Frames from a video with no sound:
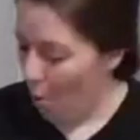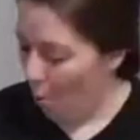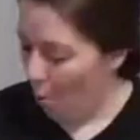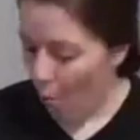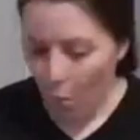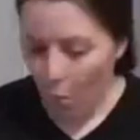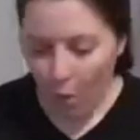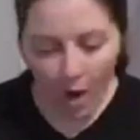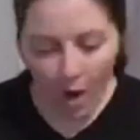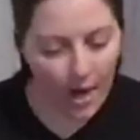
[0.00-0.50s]

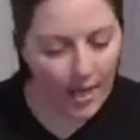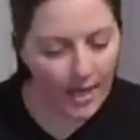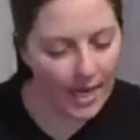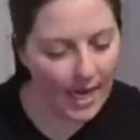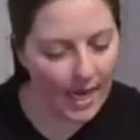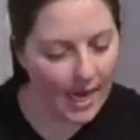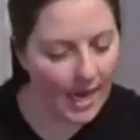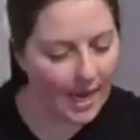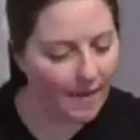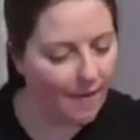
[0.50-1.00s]
What
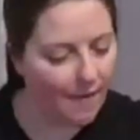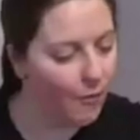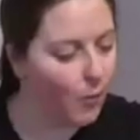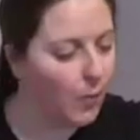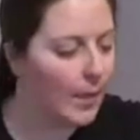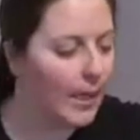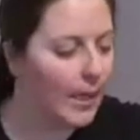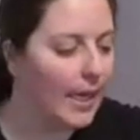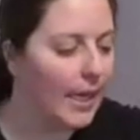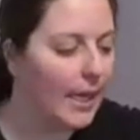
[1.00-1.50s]
if
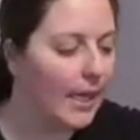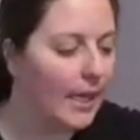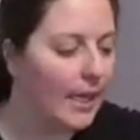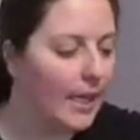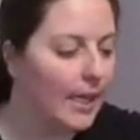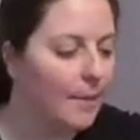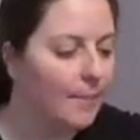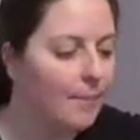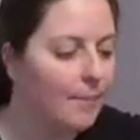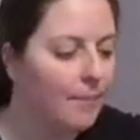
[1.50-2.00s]

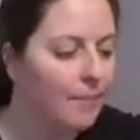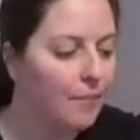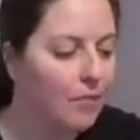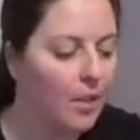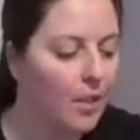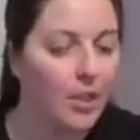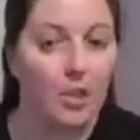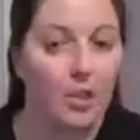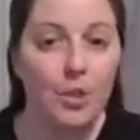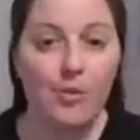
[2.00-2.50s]
we
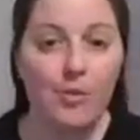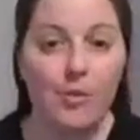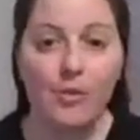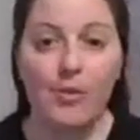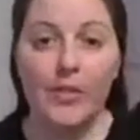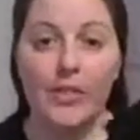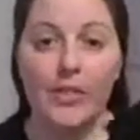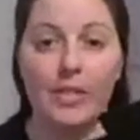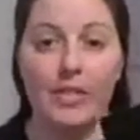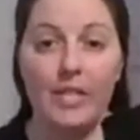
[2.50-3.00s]

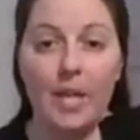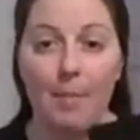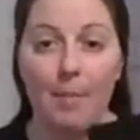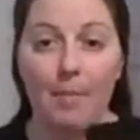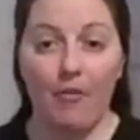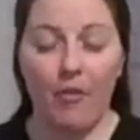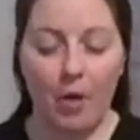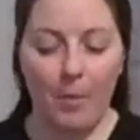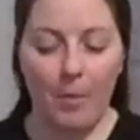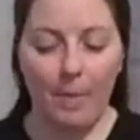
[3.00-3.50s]
used some
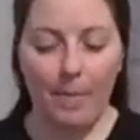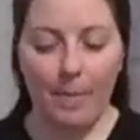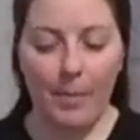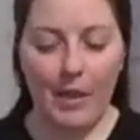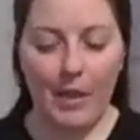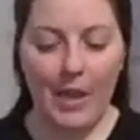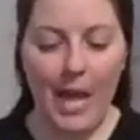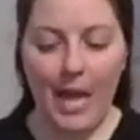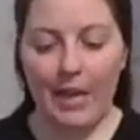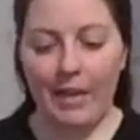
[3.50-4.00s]
of our
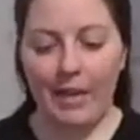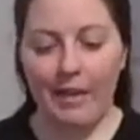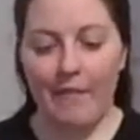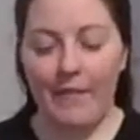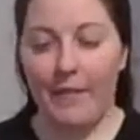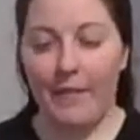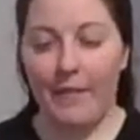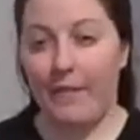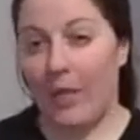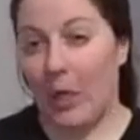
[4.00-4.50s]
black
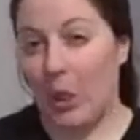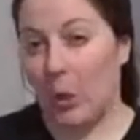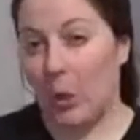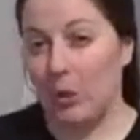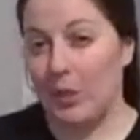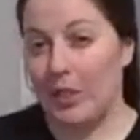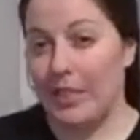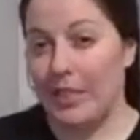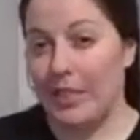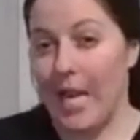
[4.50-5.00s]

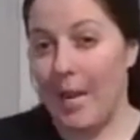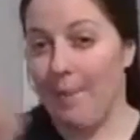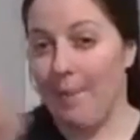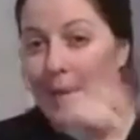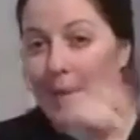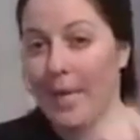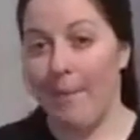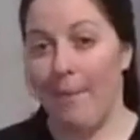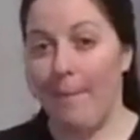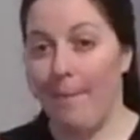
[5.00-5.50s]
felt and
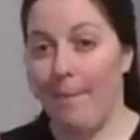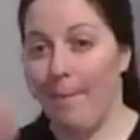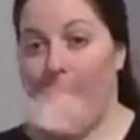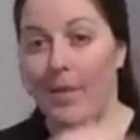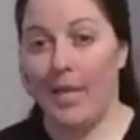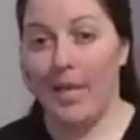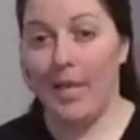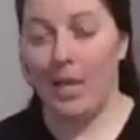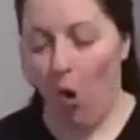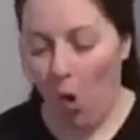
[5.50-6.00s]
made a
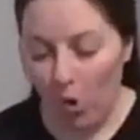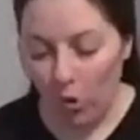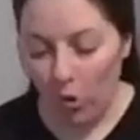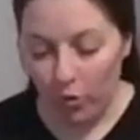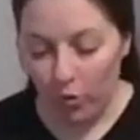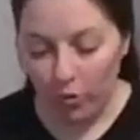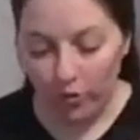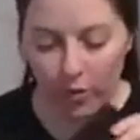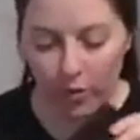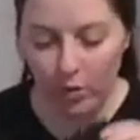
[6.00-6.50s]
big
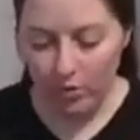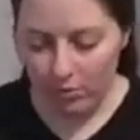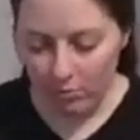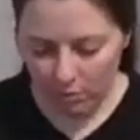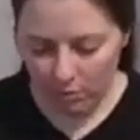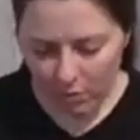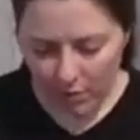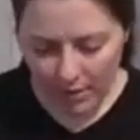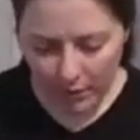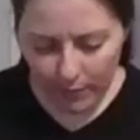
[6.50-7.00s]
oval?
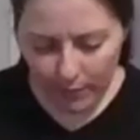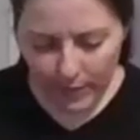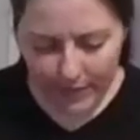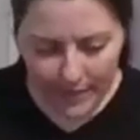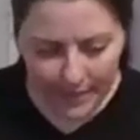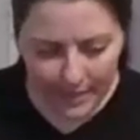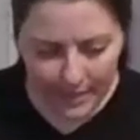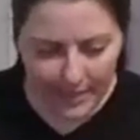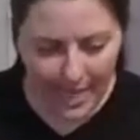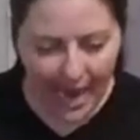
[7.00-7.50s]
What if we
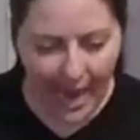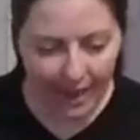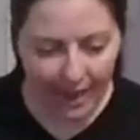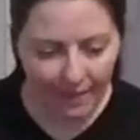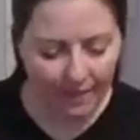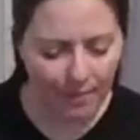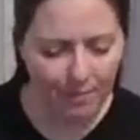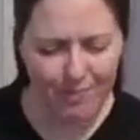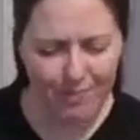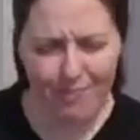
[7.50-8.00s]
did that?
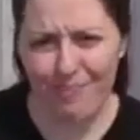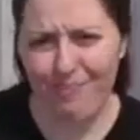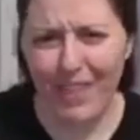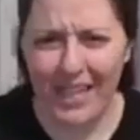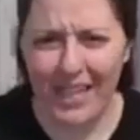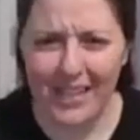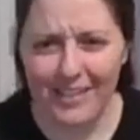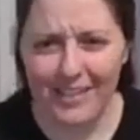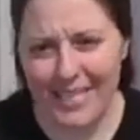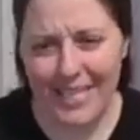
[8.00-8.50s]

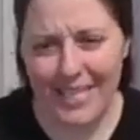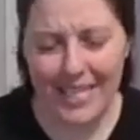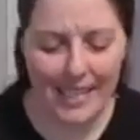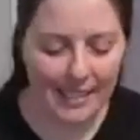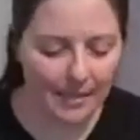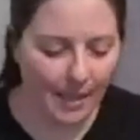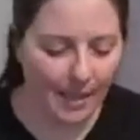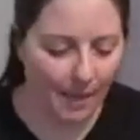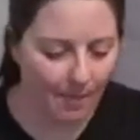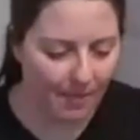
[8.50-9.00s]
Like it's eating
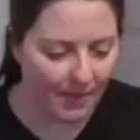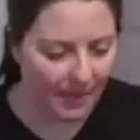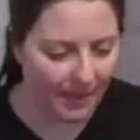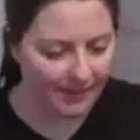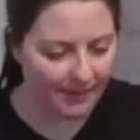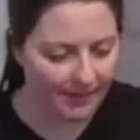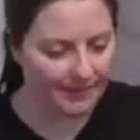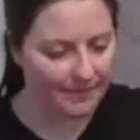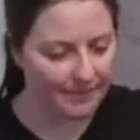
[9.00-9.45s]
something.